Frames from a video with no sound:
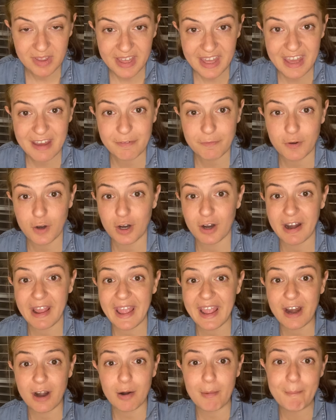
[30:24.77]
If her
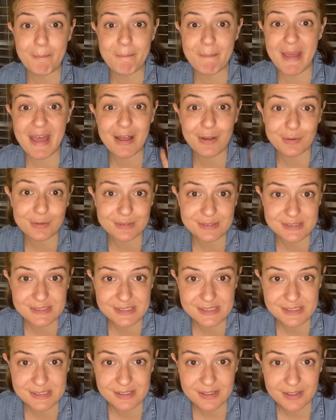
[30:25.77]
hair
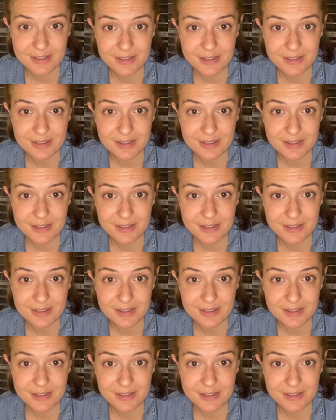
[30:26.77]
melts,